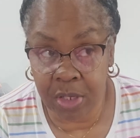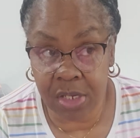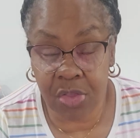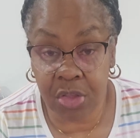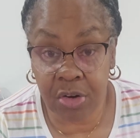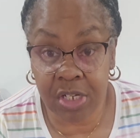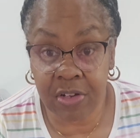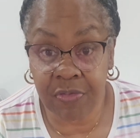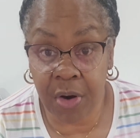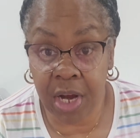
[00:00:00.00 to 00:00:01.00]
this Thursday,
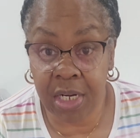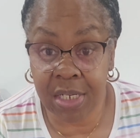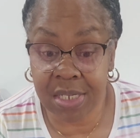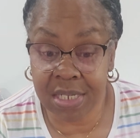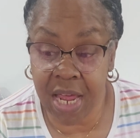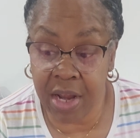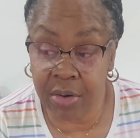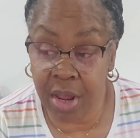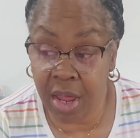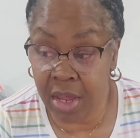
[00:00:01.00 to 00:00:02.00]
Friday, and
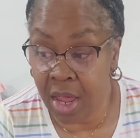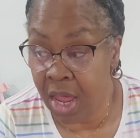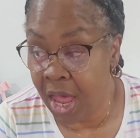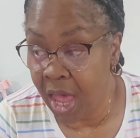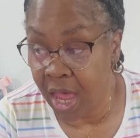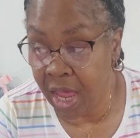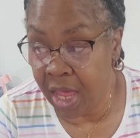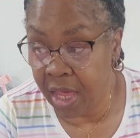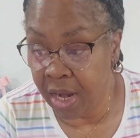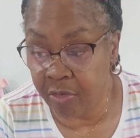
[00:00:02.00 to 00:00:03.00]
Saturday,
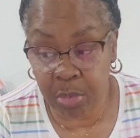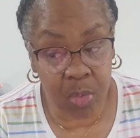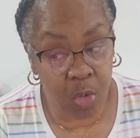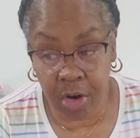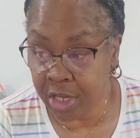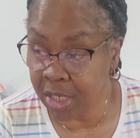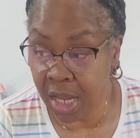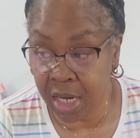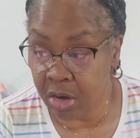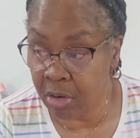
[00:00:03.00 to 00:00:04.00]
and I've been working
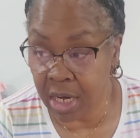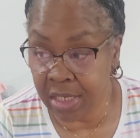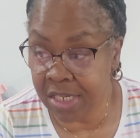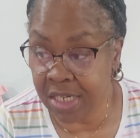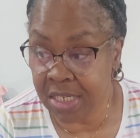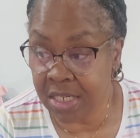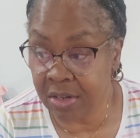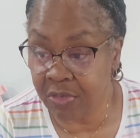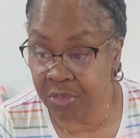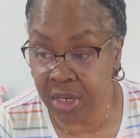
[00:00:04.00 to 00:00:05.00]
like crazy
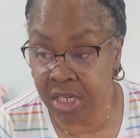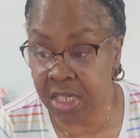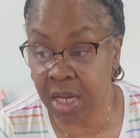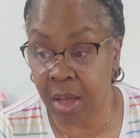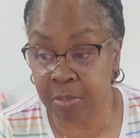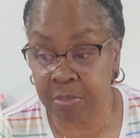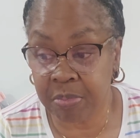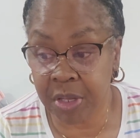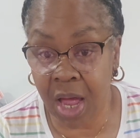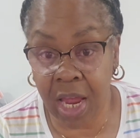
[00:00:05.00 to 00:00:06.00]
to finish up
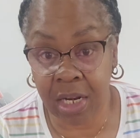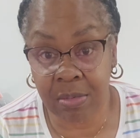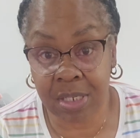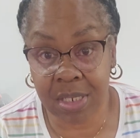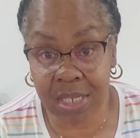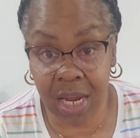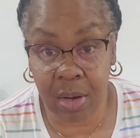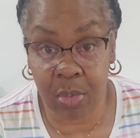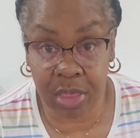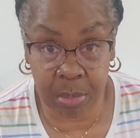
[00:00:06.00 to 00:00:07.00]
the items to
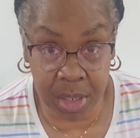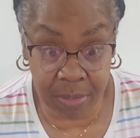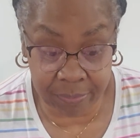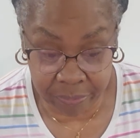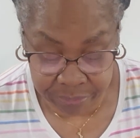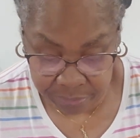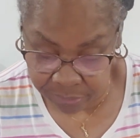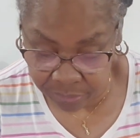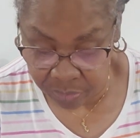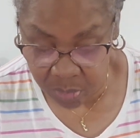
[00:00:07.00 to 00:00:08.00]
take with me.
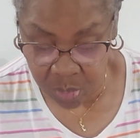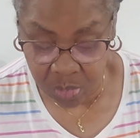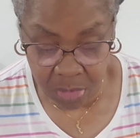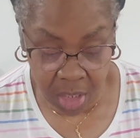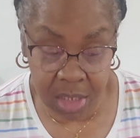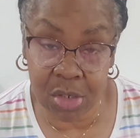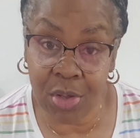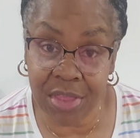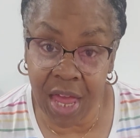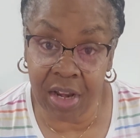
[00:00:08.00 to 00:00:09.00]
Because
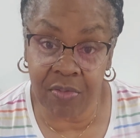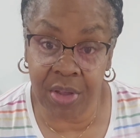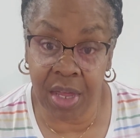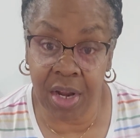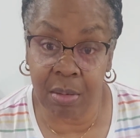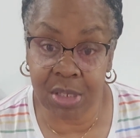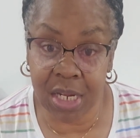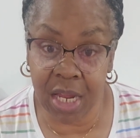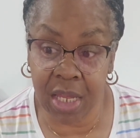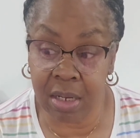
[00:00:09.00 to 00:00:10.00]
on that event, I'm
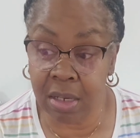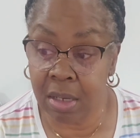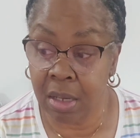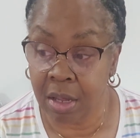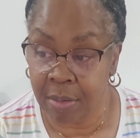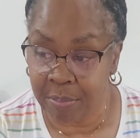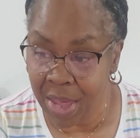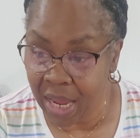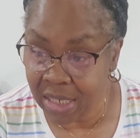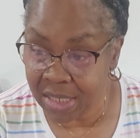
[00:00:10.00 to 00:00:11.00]
taking
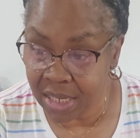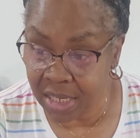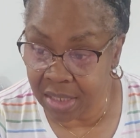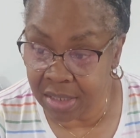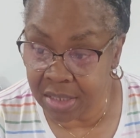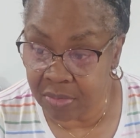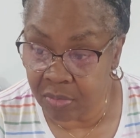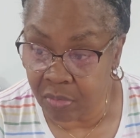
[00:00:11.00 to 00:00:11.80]
baskets.